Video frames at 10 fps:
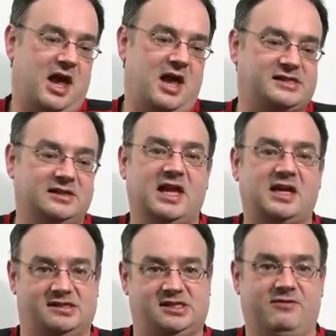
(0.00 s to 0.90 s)
as a
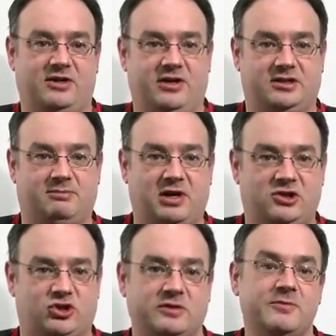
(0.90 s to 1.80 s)
legacy of the Great
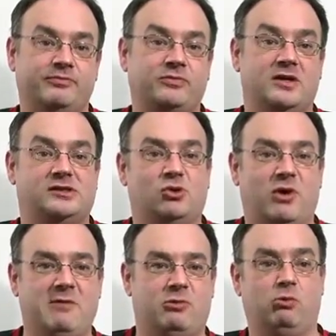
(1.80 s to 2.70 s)
Depression. So
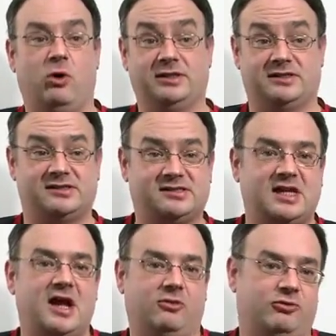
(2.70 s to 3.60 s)
it will want to
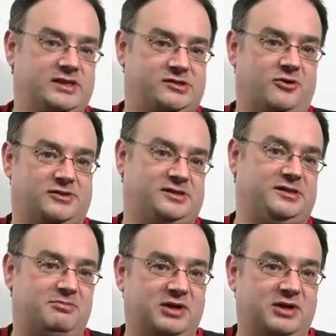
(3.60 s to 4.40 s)
sell resources to